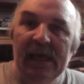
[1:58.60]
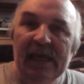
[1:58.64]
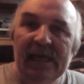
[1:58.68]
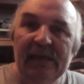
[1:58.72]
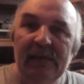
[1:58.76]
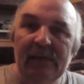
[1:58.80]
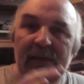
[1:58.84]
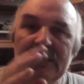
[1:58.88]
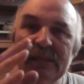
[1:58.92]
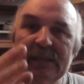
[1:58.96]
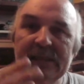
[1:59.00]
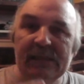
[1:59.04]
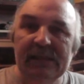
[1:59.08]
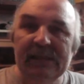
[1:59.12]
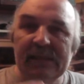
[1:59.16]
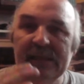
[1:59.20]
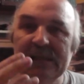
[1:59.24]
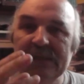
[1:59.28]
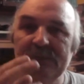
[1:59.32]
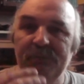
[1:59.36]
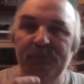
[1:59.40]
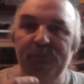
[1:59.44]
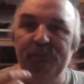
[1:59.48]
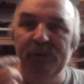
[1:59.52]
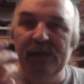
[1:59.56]

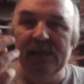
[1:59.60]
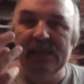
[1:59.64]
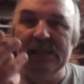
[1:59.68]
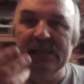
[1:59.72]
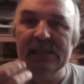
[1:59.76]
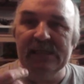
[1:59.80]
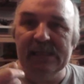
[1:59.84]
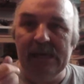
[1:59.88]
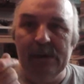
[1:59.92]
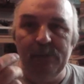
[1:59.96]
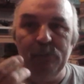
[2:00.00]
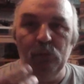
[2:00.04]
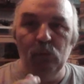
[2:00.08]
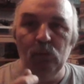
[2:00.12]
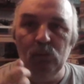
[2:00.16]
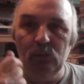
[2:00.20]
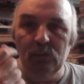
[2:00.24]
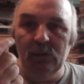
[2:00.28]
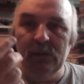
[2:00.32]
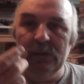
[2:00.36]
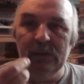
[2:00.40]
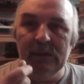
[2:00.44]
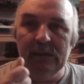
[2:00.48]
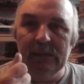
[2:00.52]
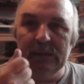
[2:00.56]
It brings up all
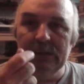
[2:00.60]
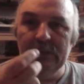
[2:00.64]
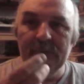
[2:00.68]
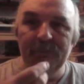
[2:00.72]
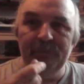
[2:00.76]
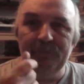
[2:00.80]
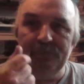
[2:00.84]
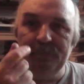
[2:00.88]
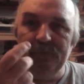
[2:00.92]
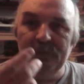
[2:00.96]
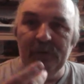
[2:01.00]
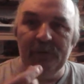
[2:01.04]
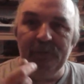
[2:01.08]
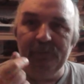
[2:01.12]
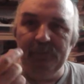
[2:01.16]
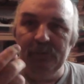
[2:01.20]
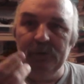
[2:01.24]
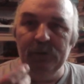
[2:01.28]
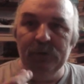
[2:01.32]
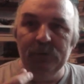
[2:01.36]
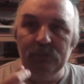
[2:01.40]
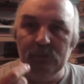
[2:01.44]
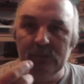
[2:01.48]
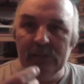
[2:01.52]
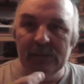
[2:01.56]
the fluffer
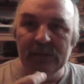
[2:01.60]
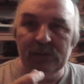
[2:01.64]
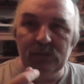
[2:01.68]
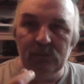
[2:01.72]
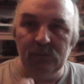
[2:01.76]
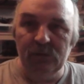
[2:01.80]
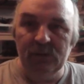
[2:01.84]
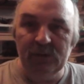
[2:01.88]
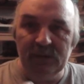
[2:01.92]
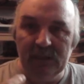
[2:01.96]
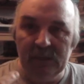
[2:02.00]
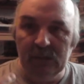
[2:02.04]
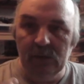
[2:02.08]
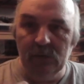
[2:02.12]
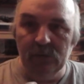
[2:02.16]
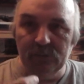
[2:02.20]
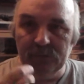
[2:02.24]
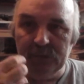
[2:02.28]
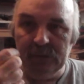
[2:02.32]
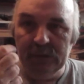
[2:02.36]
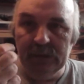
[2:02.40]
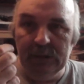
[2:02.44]
and all that sort of thing on